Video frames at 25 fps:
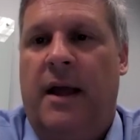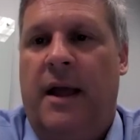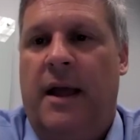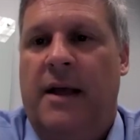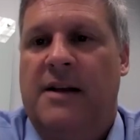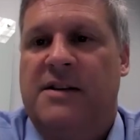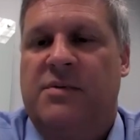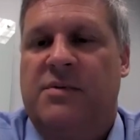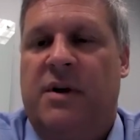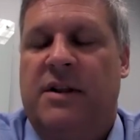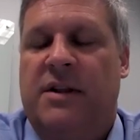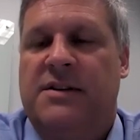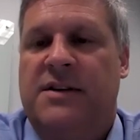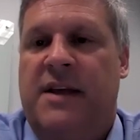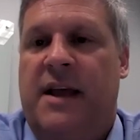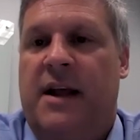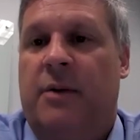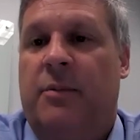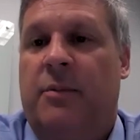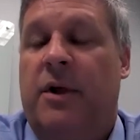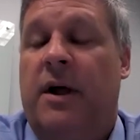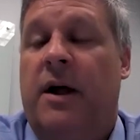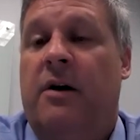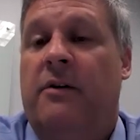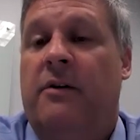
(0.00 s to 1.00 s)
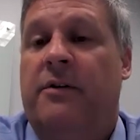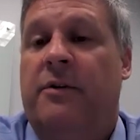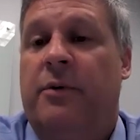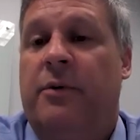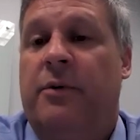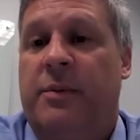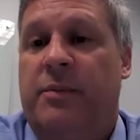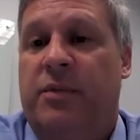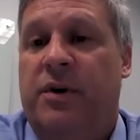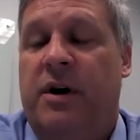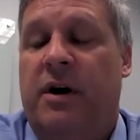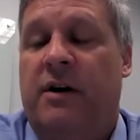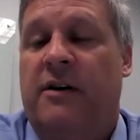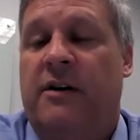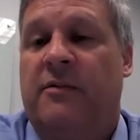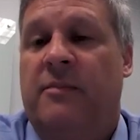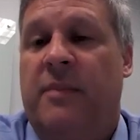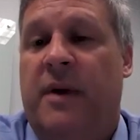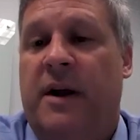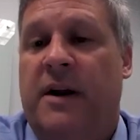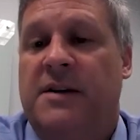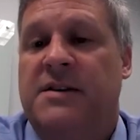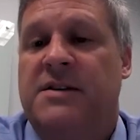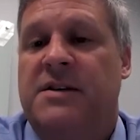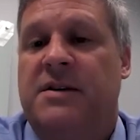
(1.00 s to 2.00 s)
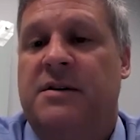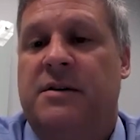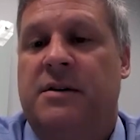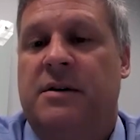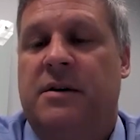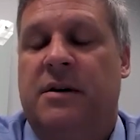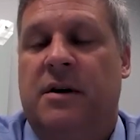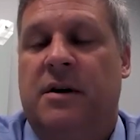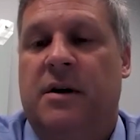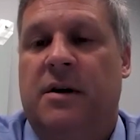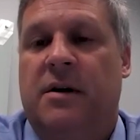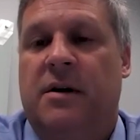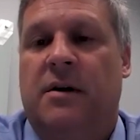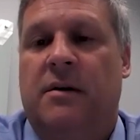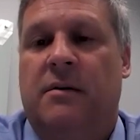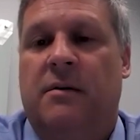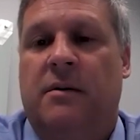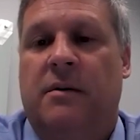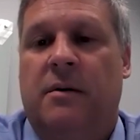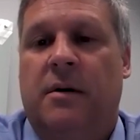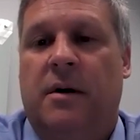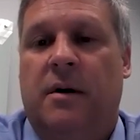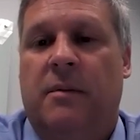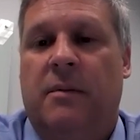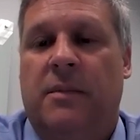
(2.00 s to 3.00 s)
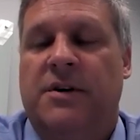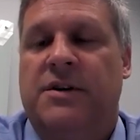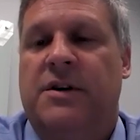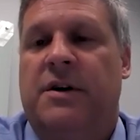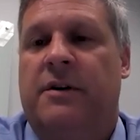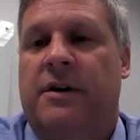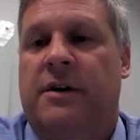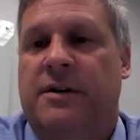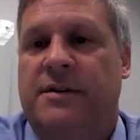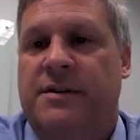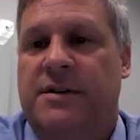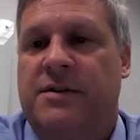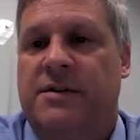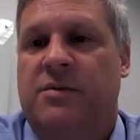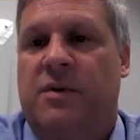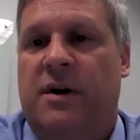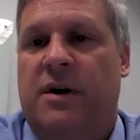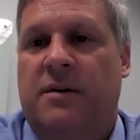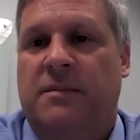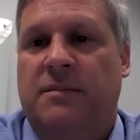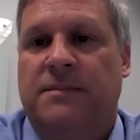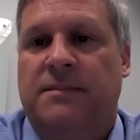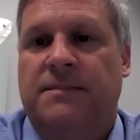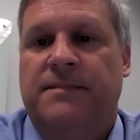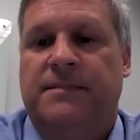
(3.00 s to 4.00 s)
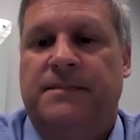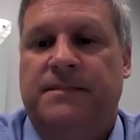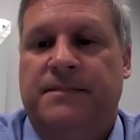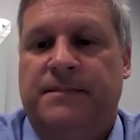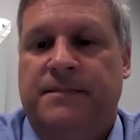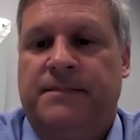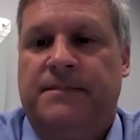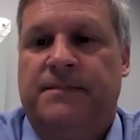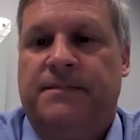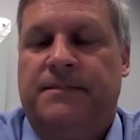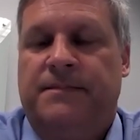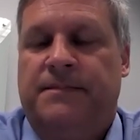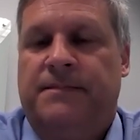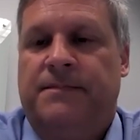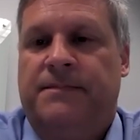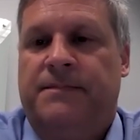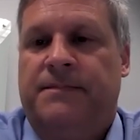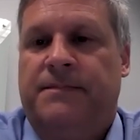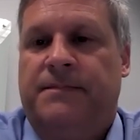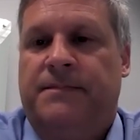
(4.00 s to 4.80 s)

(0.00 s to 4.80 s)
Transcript: as well as animal health and reproductive medicine uh, uh, materials as well. Okay,